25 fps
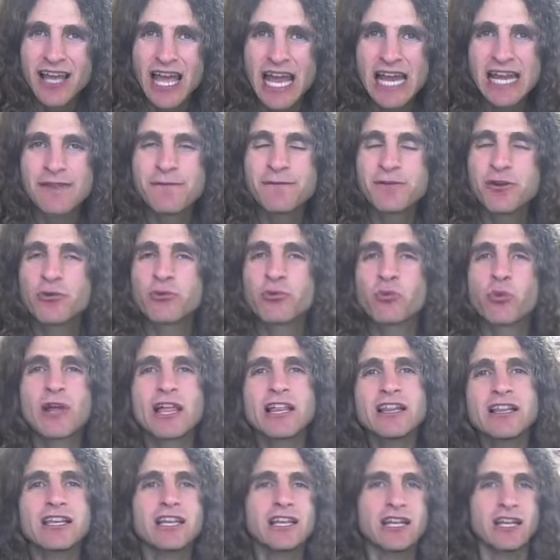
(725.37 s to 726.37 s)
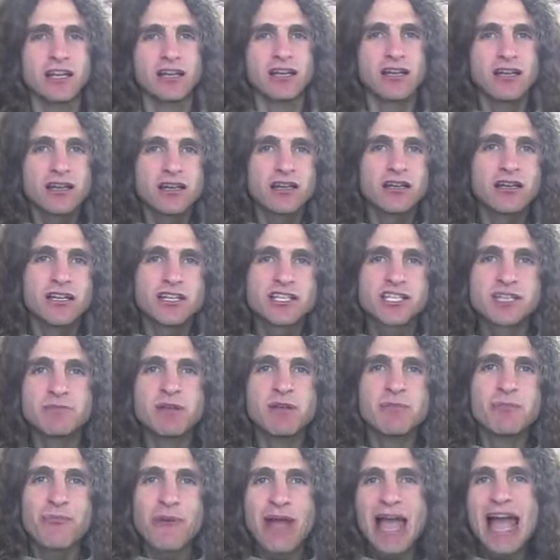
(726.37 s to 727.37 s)
And if you're willing to
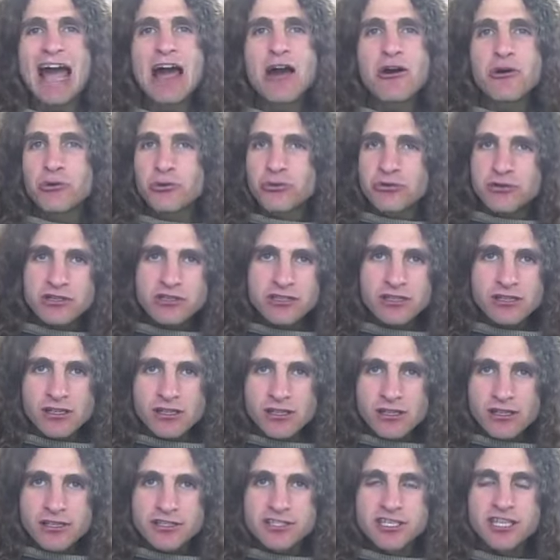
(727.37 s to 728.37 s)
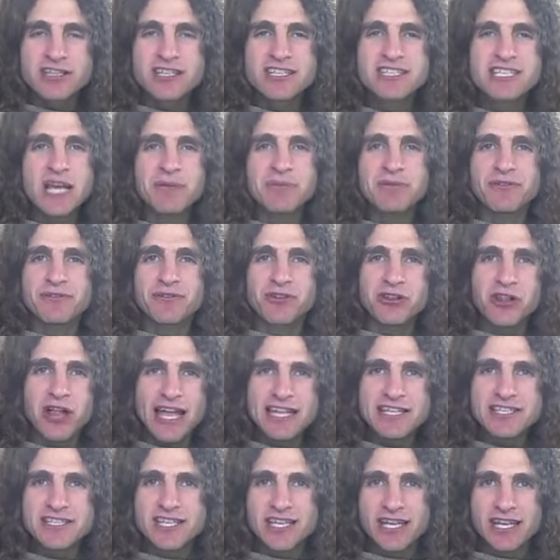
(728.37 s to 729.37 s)
be bound to this type of
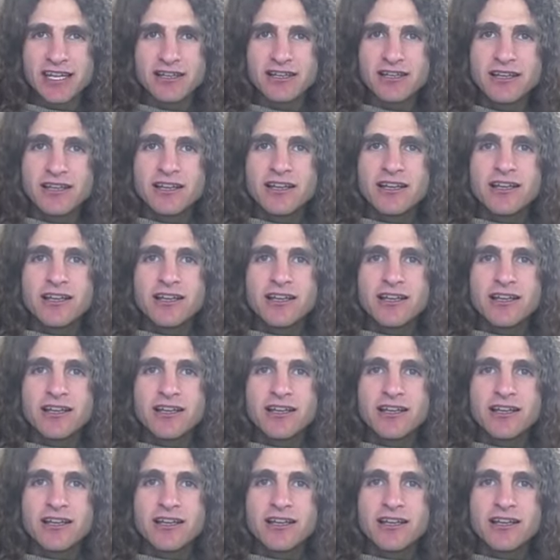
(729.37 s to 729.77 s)
cleansing,